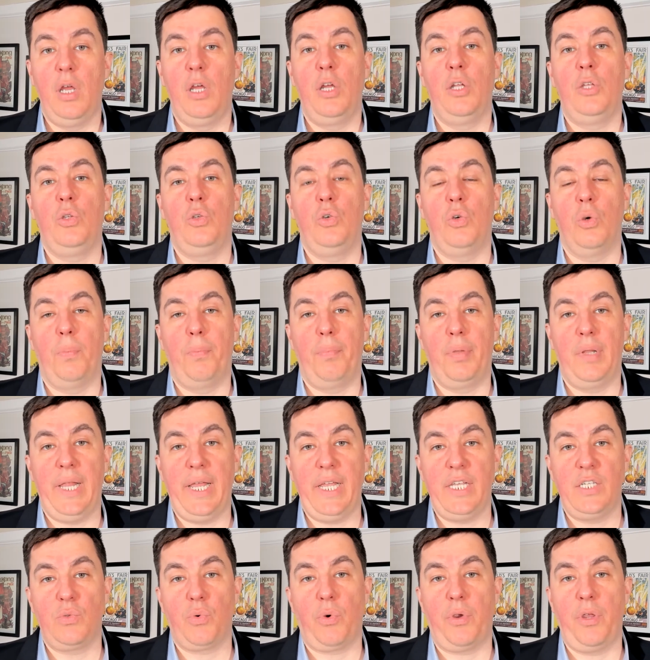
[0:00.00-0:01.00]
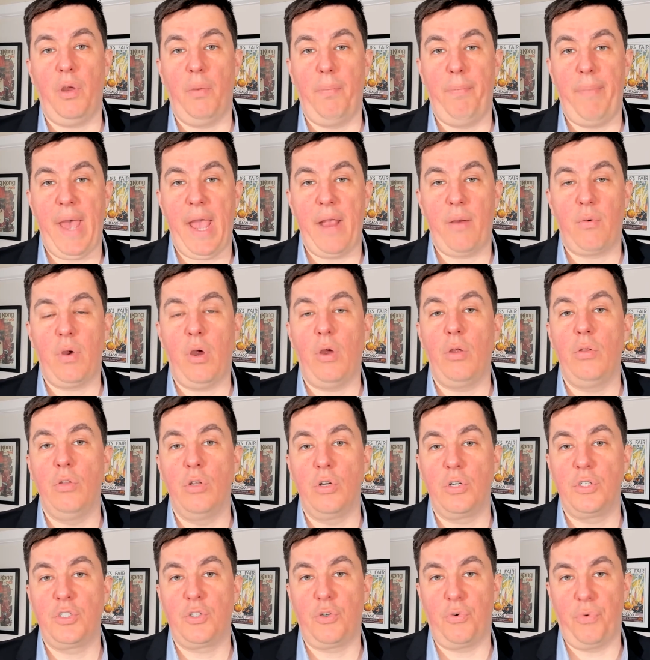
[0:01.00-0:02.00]
to a place where your background
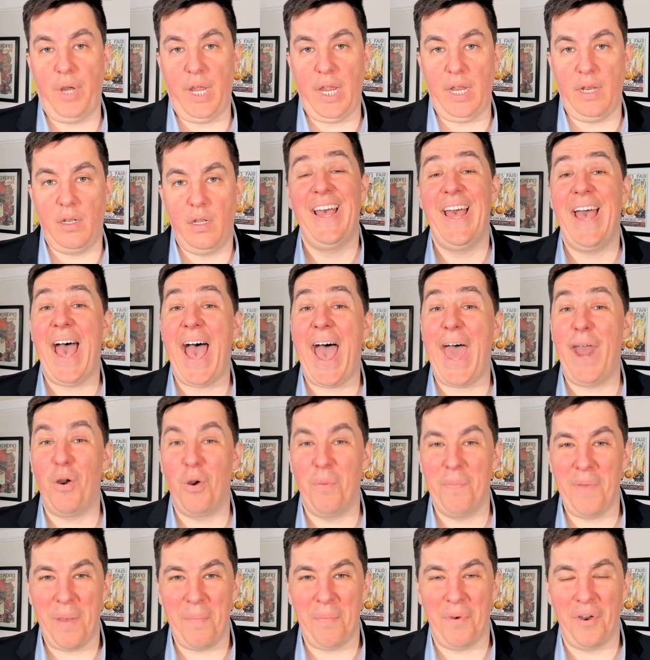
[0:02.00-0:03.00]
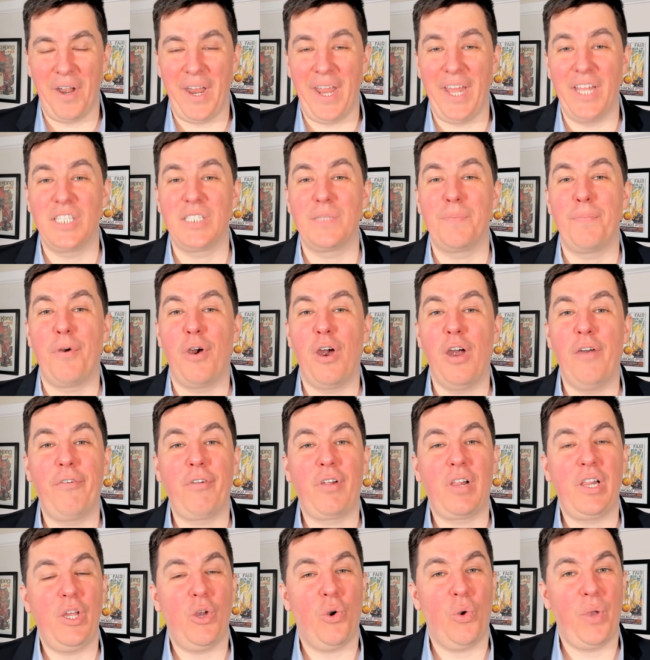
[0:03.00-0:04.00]
looks great. And remember, it's
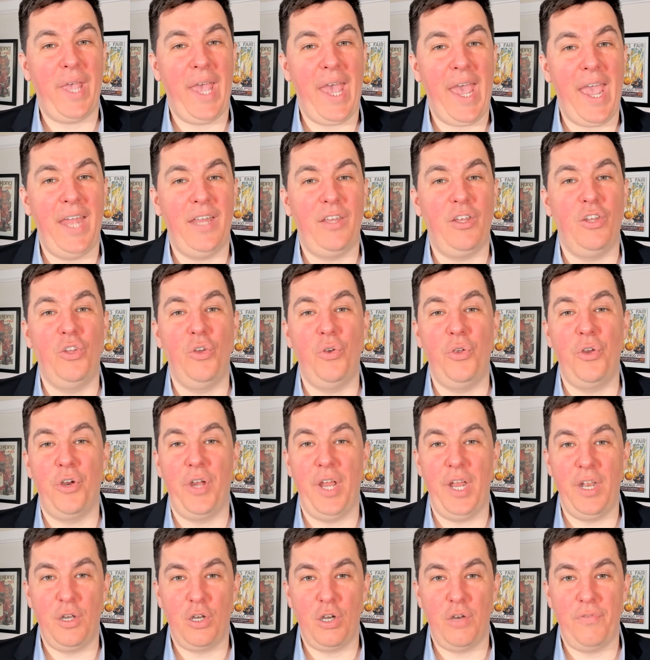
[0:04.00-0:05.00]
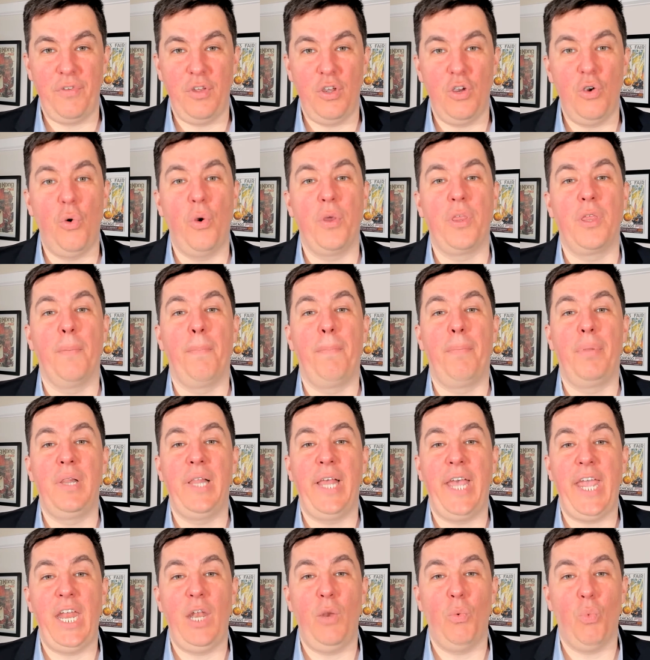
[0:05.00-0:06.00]
perfectly okay to do your interview with a
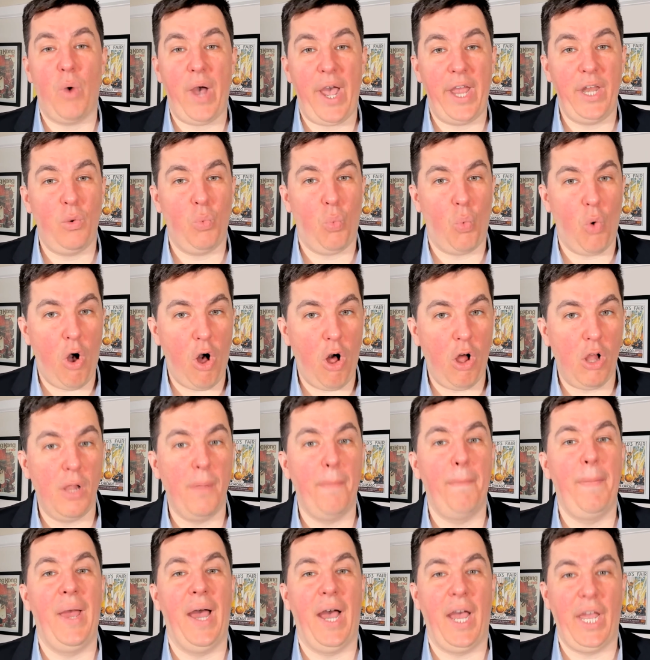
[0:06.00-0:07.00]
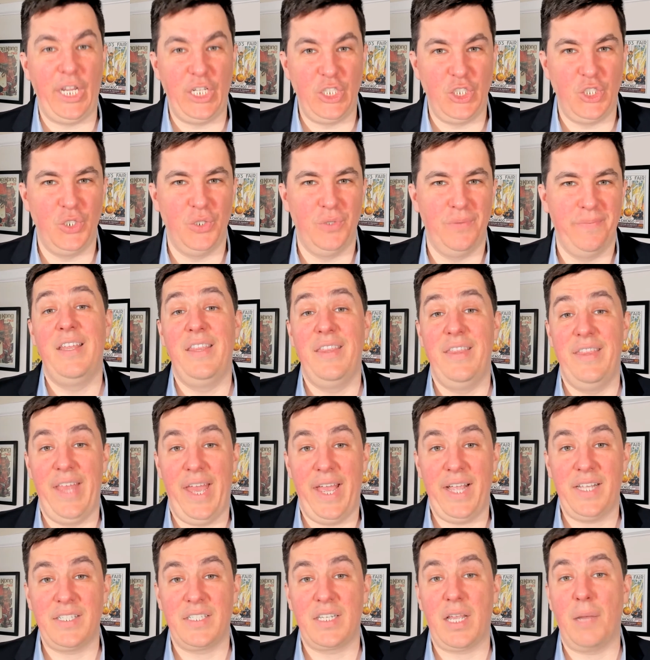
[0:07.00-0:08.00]
plain white wall behind you.
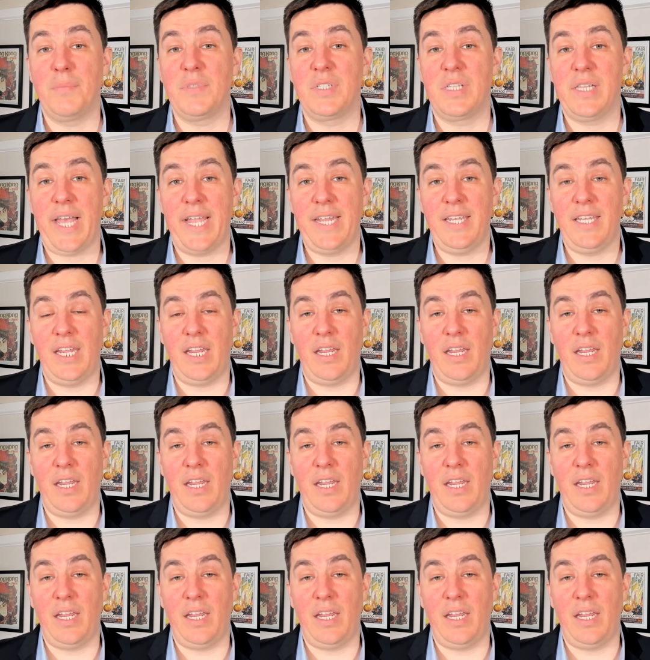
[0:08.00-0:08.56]
Next comes lighting.